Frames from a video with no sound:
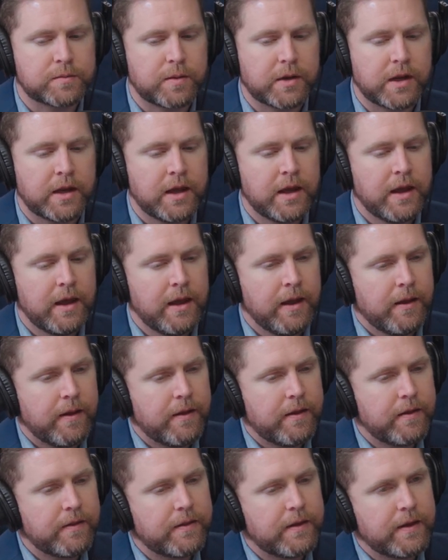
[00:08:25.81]
But
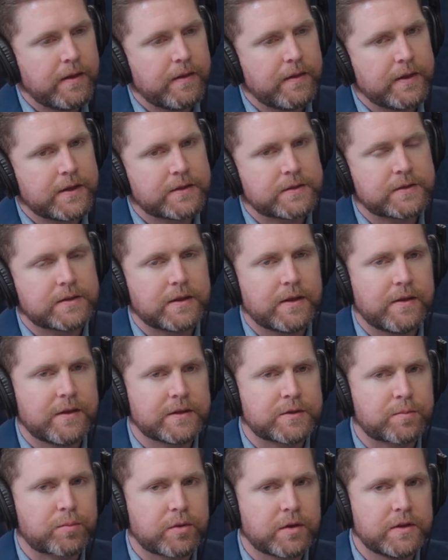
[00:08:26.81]

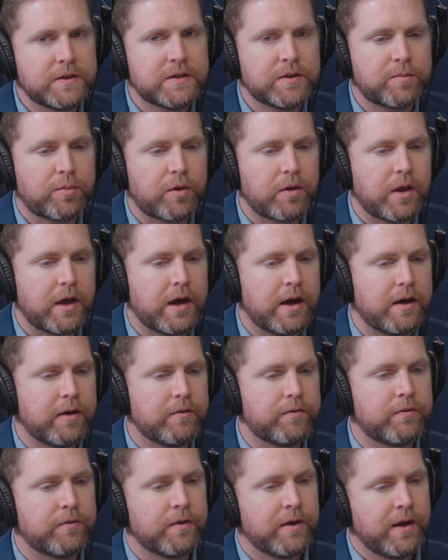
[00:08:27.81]
this principle
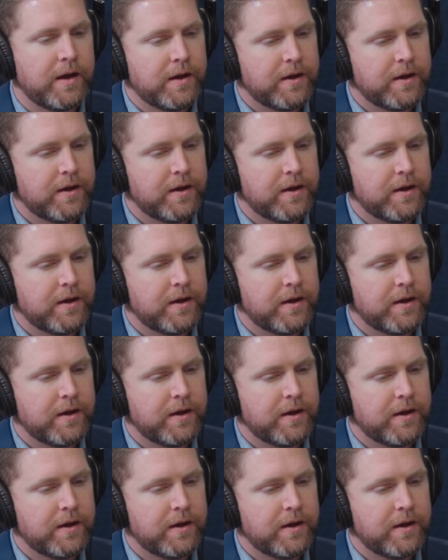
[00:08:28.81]
of,